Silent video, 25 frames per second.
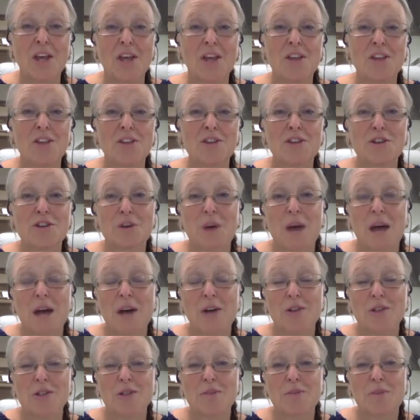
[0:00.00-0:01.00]

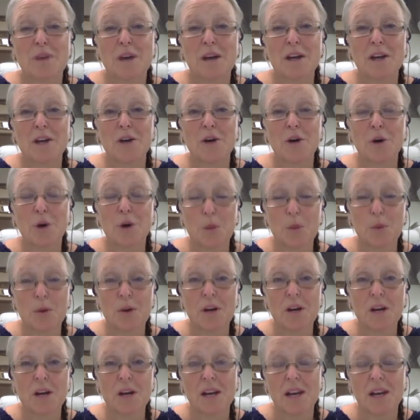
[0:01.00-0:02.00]
Throughout my
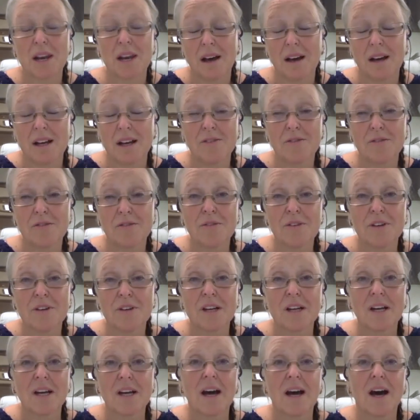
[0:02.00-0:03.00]
corporate life,
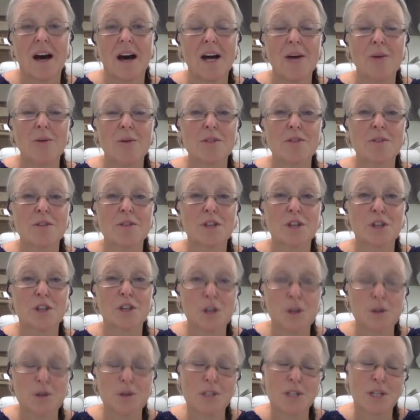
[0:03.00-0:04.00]
I was
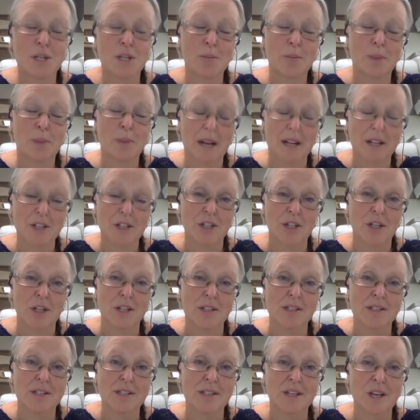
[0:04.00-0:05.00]
hugely
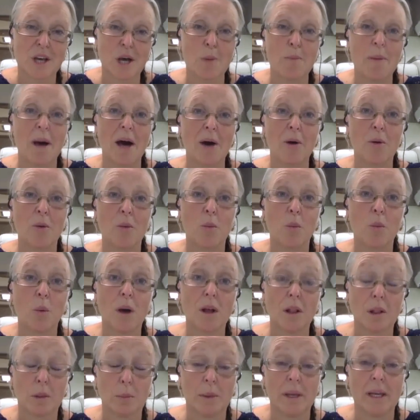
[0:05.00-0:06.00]
passionate about
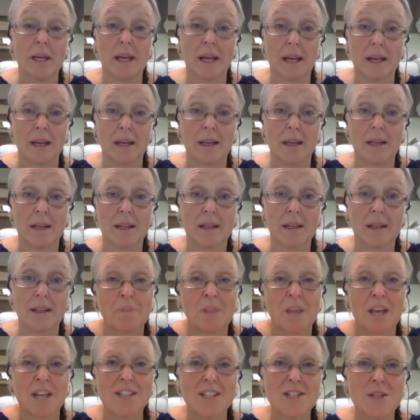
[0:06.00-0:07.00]
well-being.
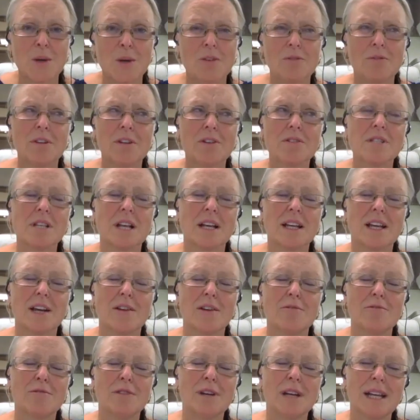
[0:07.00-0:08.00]
And so it feels like a
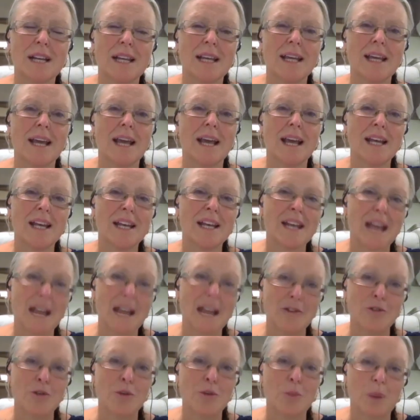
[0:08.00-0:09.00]
really
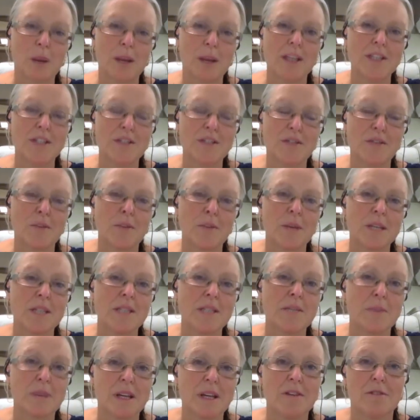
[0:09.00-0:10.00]
natural place for me
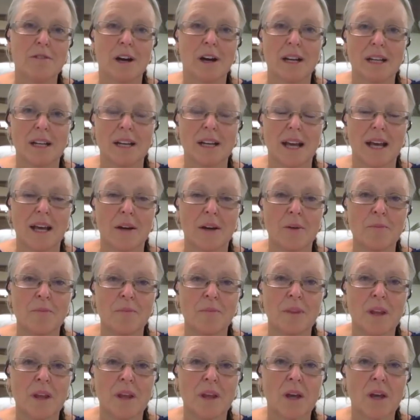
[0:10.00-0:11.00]
to be right now,
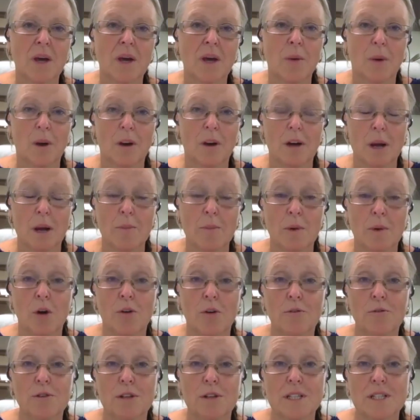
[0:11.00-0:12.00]
where I'm
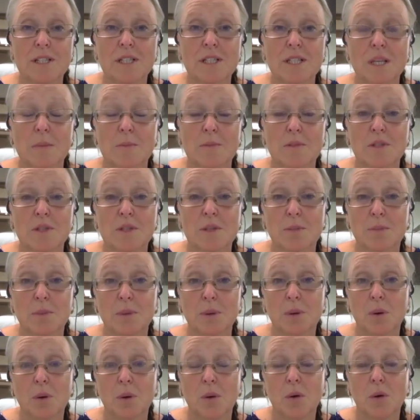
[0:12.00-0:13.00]
offering some
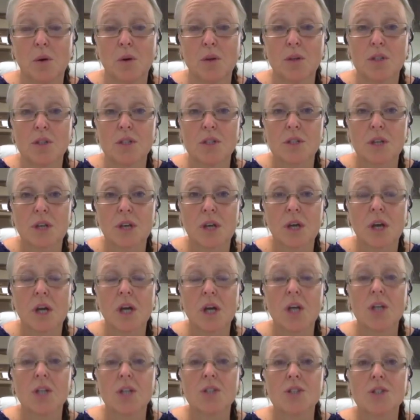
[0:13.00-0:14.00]
support
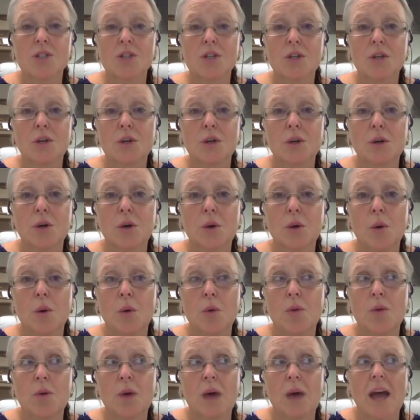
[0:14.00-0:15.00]

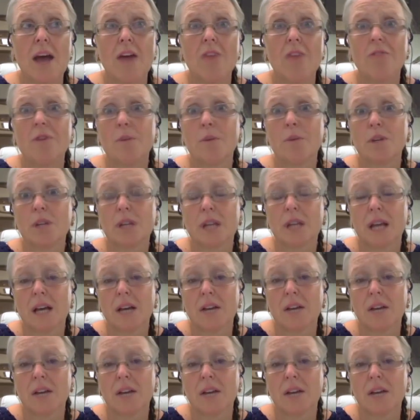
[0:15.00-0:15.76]
to everybody out